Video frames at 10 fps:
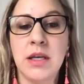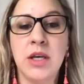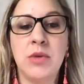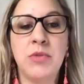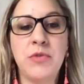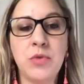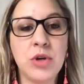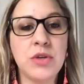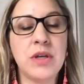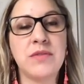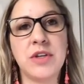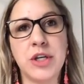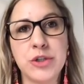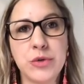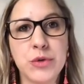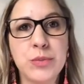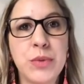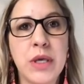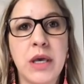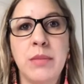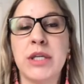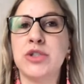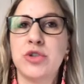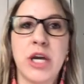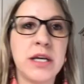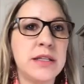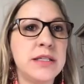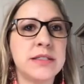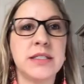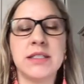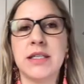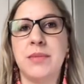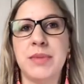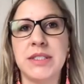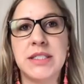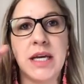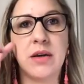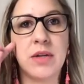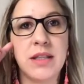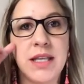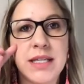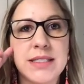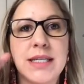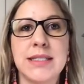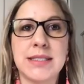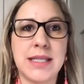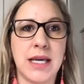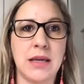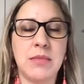Before, you'd have to ungroup them and drag these things up and down, and that takes time.